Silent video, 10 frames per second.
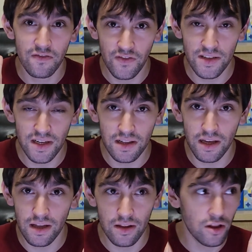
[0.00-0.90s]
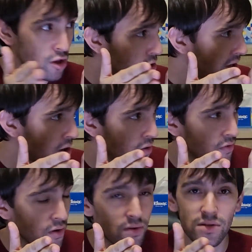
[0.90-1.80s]
physically looking
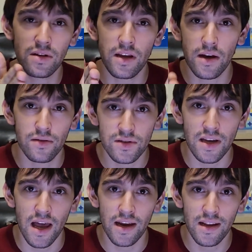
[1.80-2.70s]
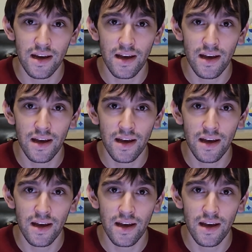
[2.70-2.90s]
over to the other side